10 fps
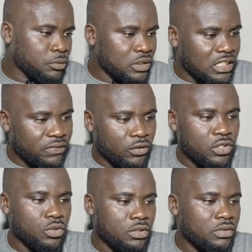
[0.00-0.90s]
process for the
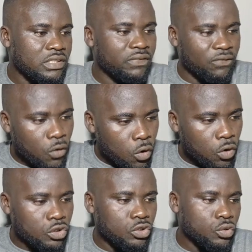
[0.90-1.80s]

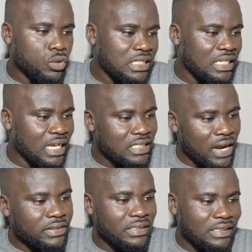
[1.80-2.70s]
2024
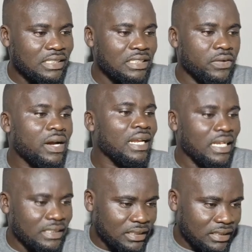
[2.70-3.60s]
UG-SRC general
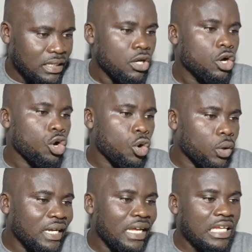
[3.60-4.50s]
election
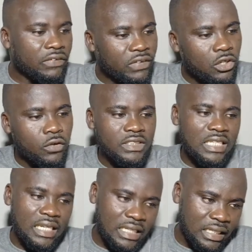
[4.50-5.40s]
on the evening of
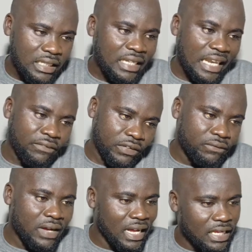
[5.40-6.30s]
Sunday, 11th
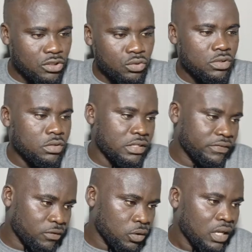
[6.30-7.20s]
August
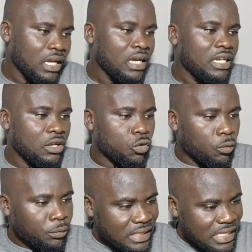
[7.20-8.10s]
2024. The
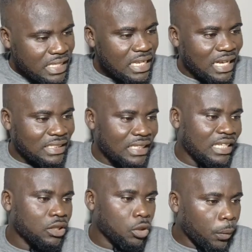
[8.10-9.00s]
committee
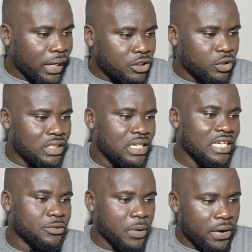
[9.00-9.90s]
accepted 3 treasurer
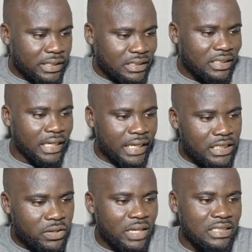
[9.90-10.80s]
aspirants, 3
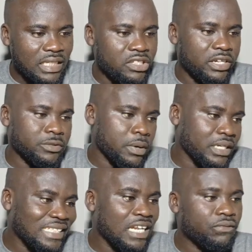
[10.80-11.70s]
general secretary
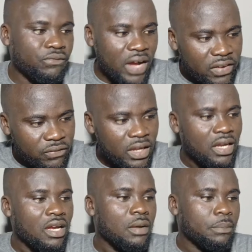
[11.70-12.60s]
aspirants, and 5
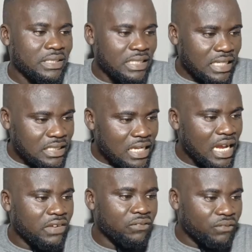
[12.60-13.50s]
presidential
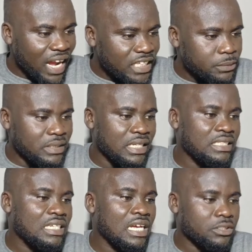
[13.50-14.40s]
and vice
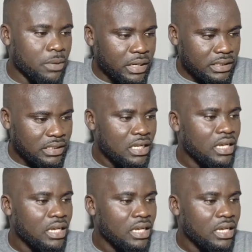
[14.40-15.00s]
presidential aspirants.